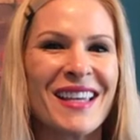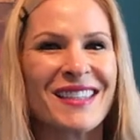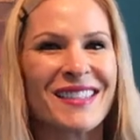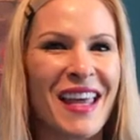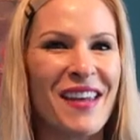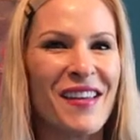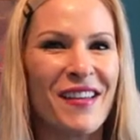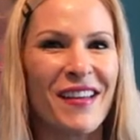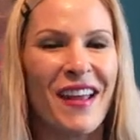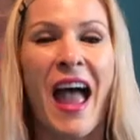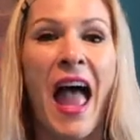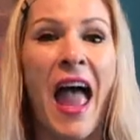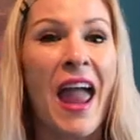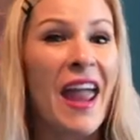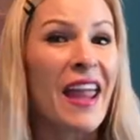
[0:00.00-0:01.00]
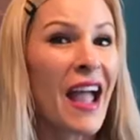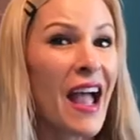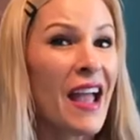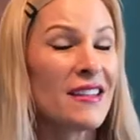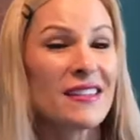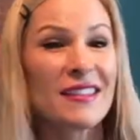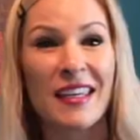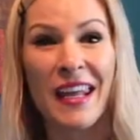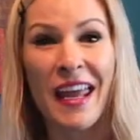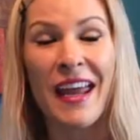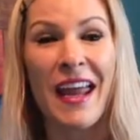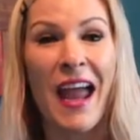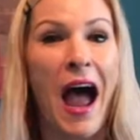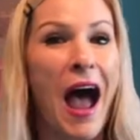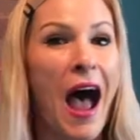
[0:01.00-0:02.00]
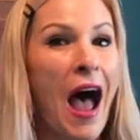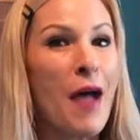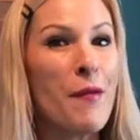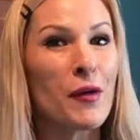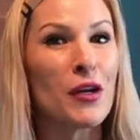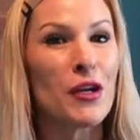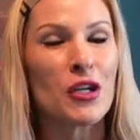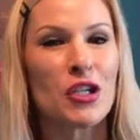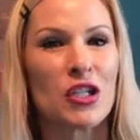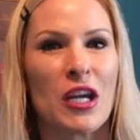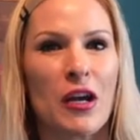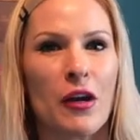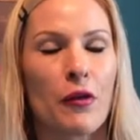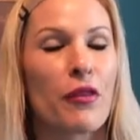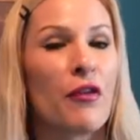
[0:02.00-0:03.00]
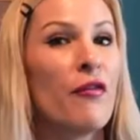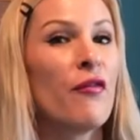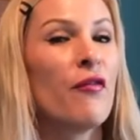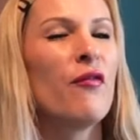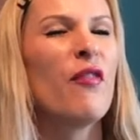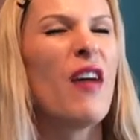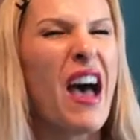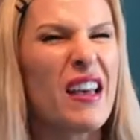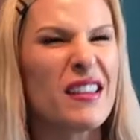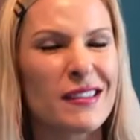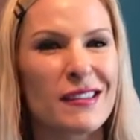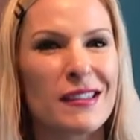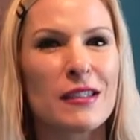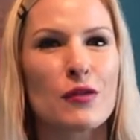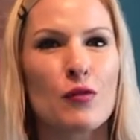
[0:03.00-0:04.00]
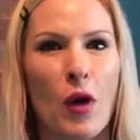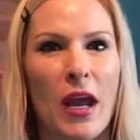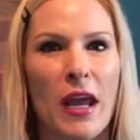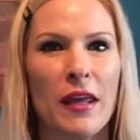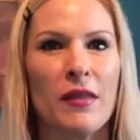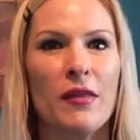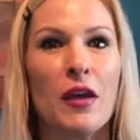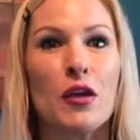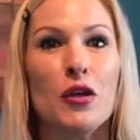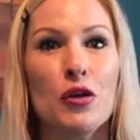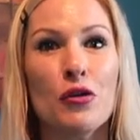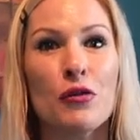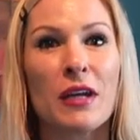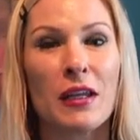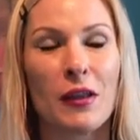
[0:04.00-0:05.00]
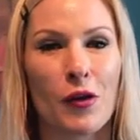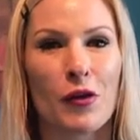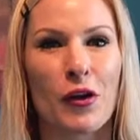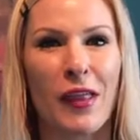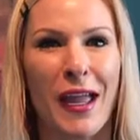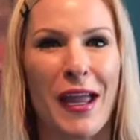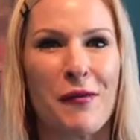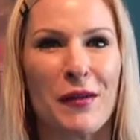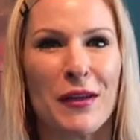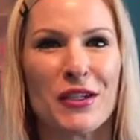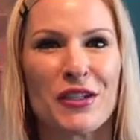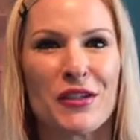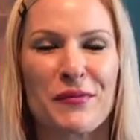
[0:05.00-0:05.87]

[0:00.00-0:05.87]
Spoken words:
Salut! Hey guys, today I'm gonna share the fastest way that you can learn a language.